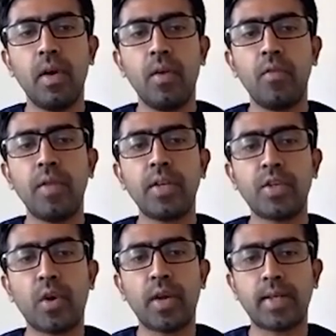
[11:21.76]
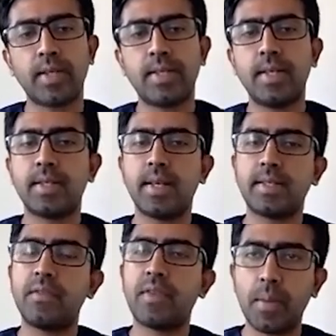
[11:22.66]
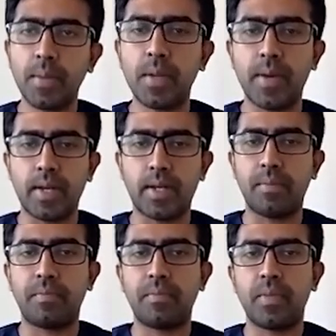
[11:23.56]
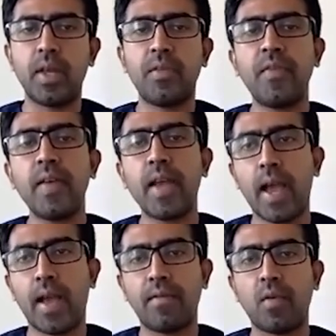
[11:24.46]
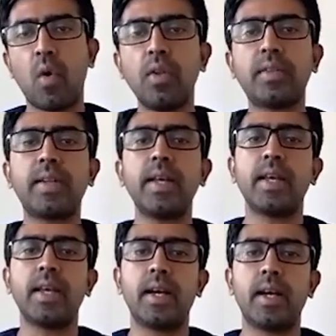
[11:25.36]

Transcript: when the short axis is less than 5 millimeter. If we have all three